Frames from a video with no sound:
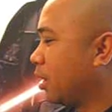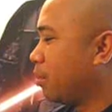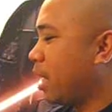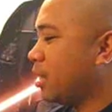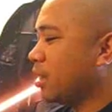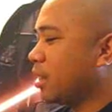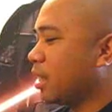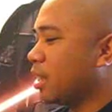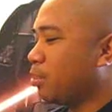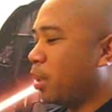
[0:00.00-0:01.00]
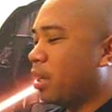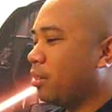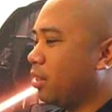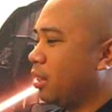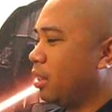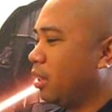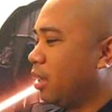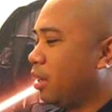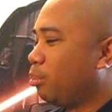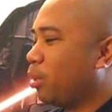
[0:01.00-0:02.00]
imagine cheese puffs,
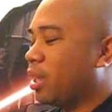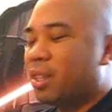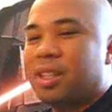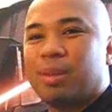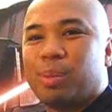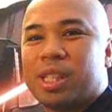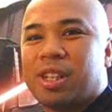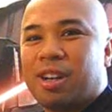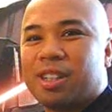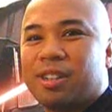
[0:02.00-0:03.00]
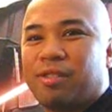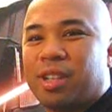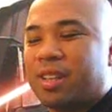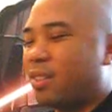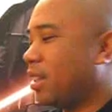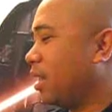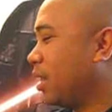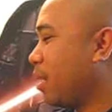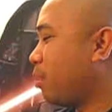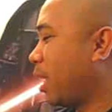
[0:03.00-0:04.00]
but but chocolate
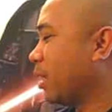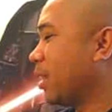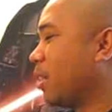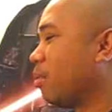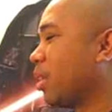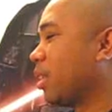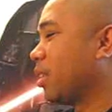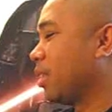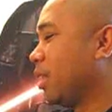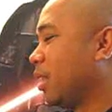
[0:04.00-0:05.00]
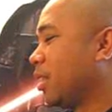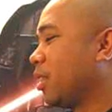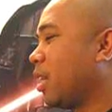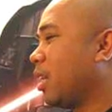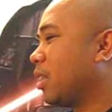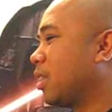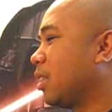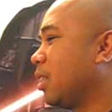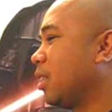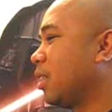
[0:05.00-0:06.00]
flavored. That might sound weird to you guys,
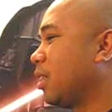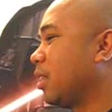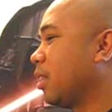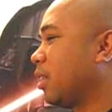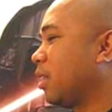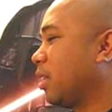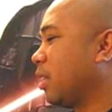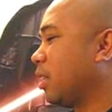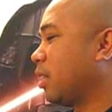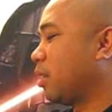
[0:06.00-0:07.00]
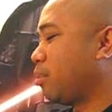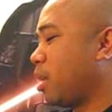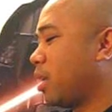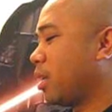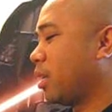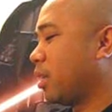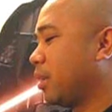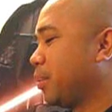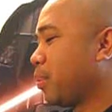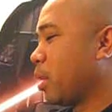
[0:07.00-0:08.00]
cause here in America,
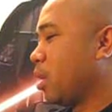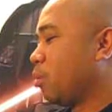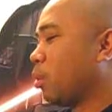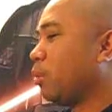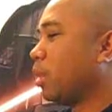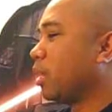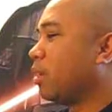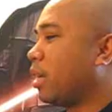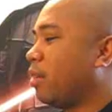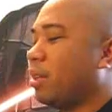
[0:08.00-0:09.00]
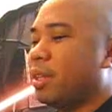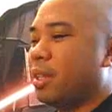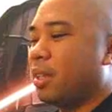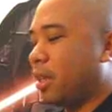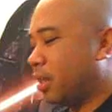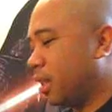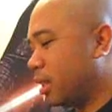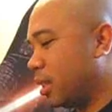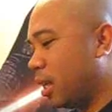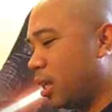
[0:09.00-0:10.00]
we really don't have anything like
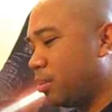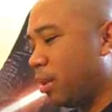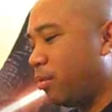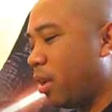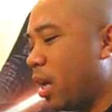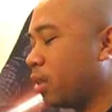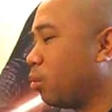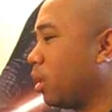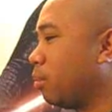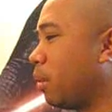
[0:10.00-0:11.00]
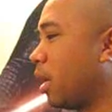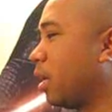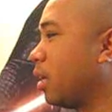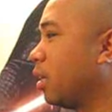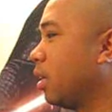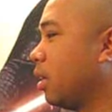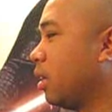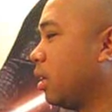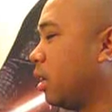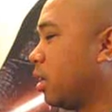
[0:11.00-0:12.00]
this. Um, in fact, one of my
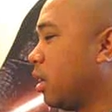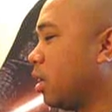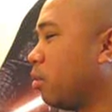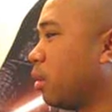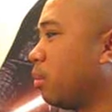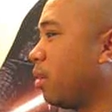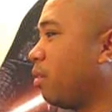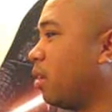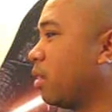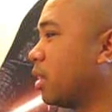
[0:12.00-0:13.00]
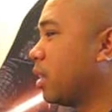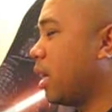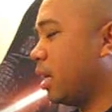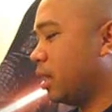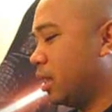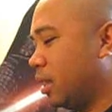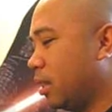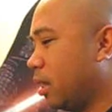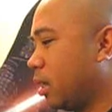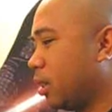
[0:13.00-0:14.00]
another one of my favorite snacks
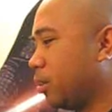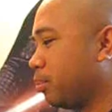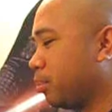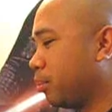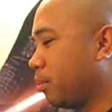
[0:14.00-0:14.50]
um,